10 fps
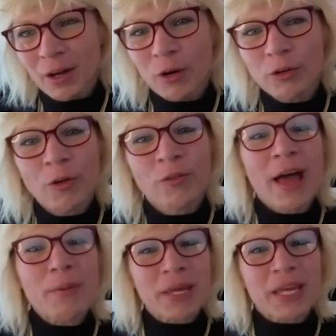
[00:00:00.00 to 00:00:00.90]

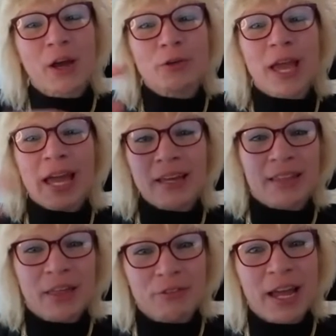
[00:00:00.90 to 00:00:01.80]
that being okay at the
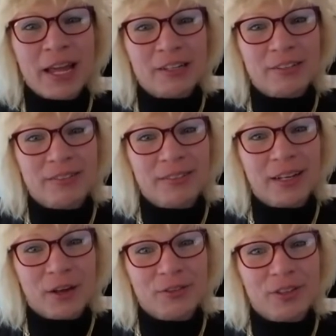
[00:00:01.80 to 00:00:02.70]
other end,
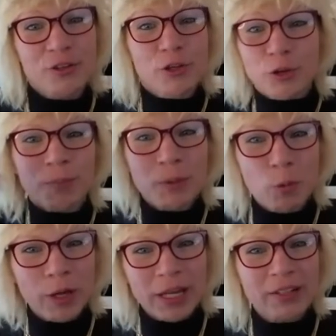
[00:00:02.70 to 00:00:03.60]
so you can be
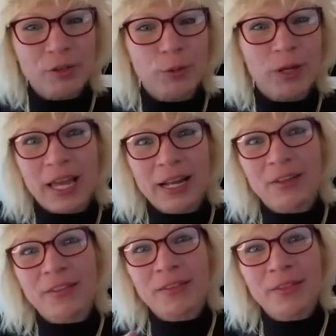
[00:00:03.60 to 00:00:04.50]
walking and talking, and
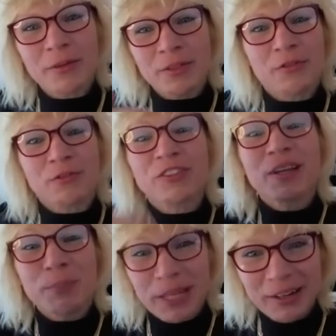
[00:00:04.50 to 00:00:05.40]
the
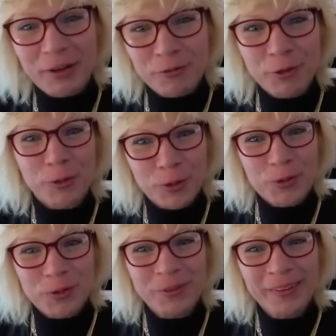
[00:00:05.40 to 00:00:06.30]
recipient of your
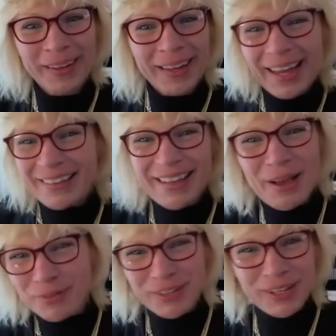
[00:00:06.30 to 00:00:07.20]
call is
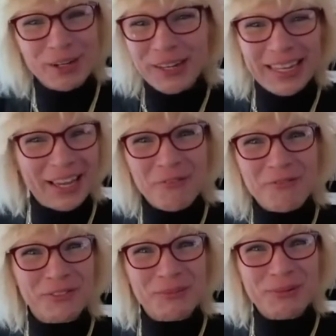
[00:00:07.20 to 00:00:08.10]
absolutely
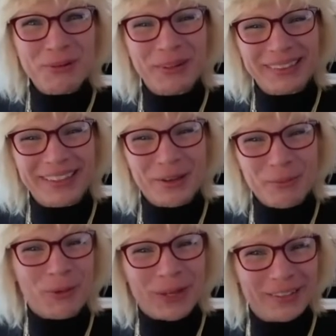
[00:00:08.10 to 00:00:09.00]
comfortable with you
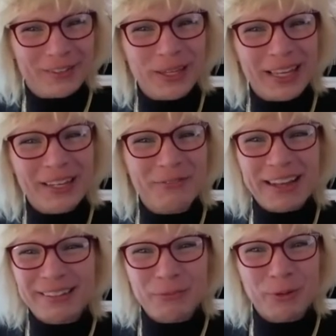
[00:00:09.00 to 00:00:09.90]
walking and talking. In
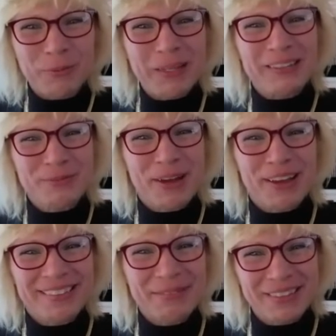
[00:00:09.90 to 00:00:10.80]
fact, it probably
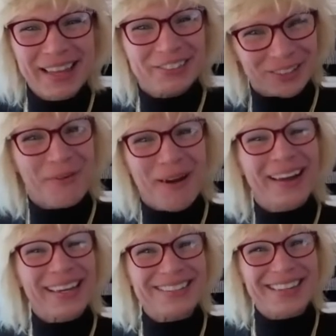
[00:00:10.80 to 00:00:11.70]
inspires them to say, do you know what, I
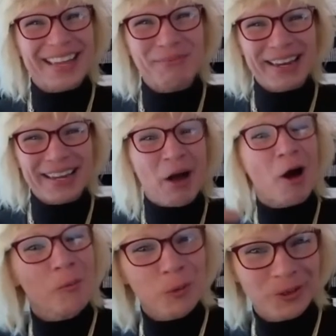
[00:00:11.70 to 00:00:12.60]
need to take a break now,
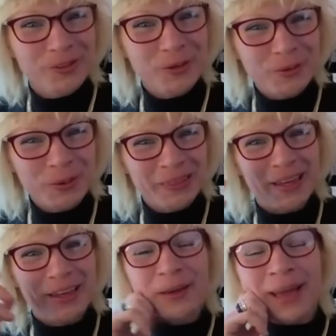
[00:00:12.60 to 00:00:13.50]
I'll walk and talk with you.